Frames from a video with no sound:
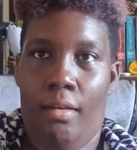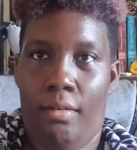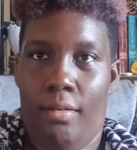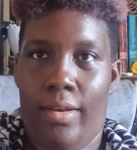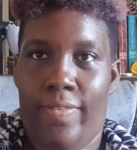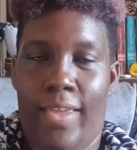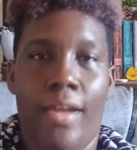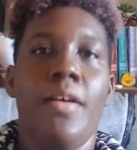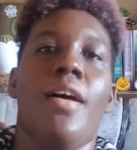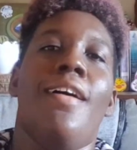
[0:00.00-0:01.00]
right there.
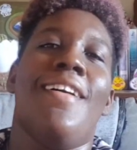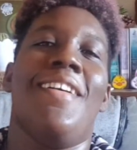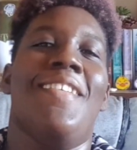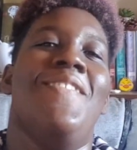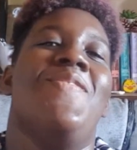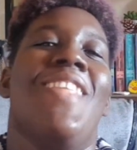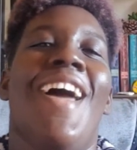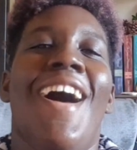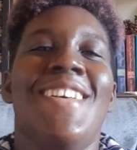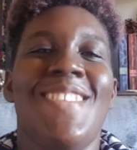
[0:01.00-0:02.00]

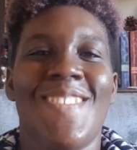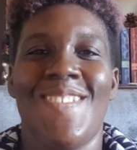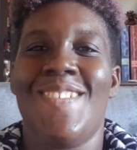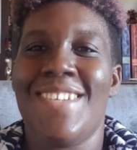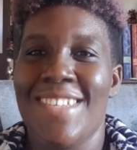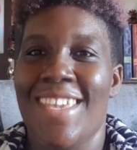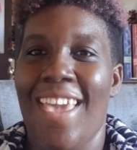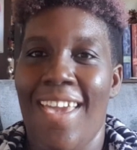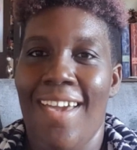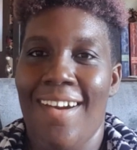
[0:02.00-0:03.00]
So
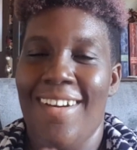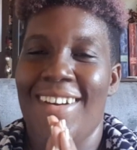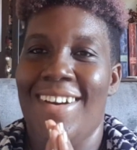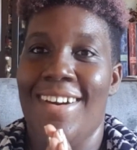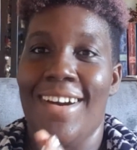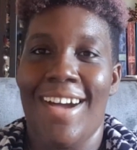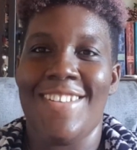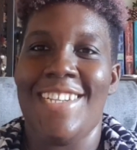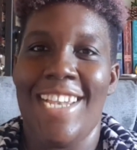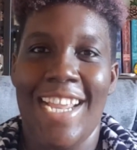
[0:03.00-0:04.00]
yeah, I
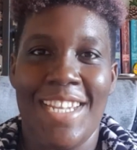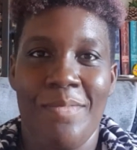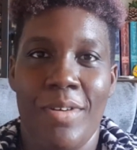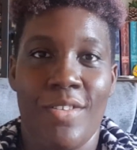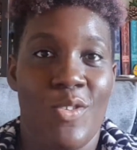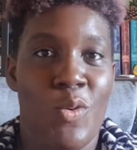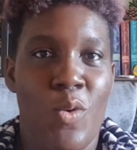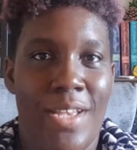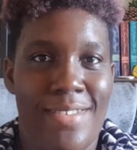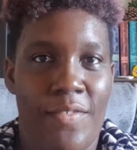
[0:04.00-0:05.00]
really like that box. Who
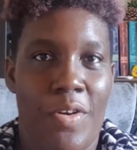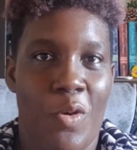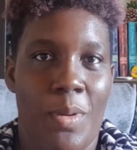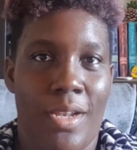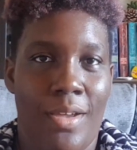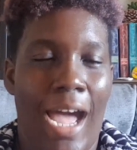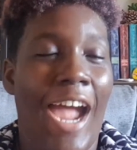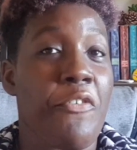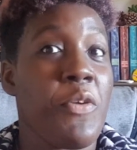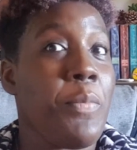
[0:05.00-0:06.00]
else have Harry
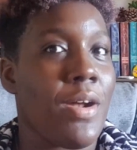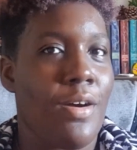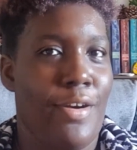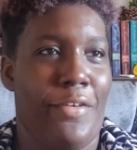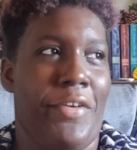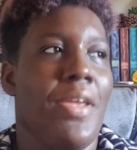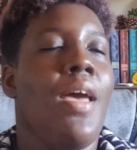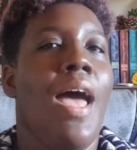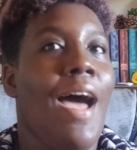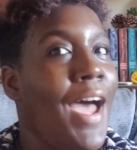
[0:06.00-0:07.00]
Potter?
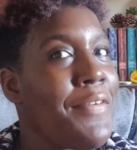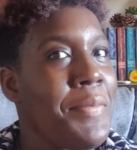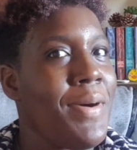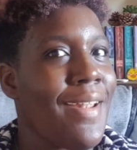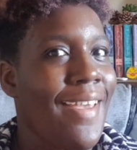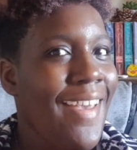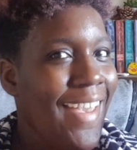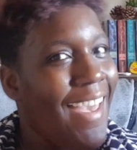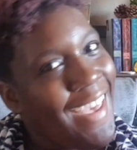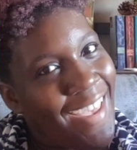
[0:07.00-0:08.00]
Harry Potter.
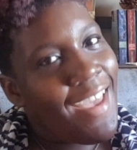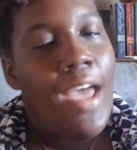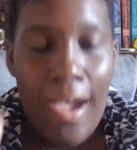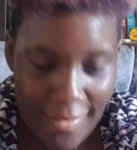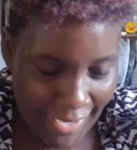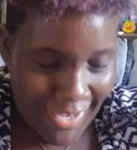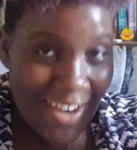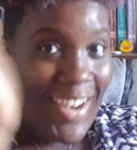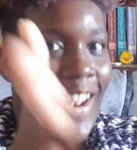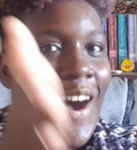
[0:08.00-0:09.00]
All right,
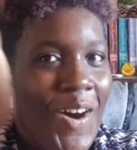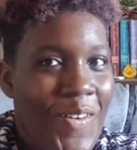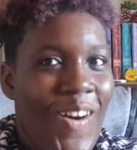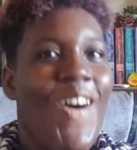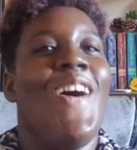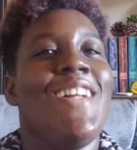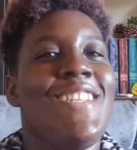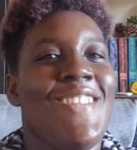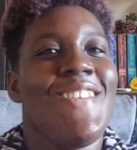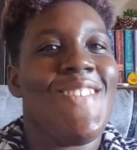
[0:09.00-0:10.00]
now on
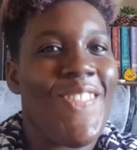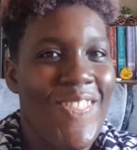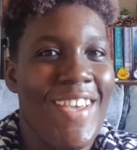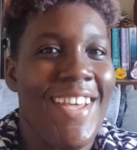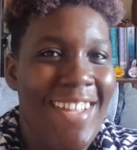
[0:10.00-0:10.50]
to the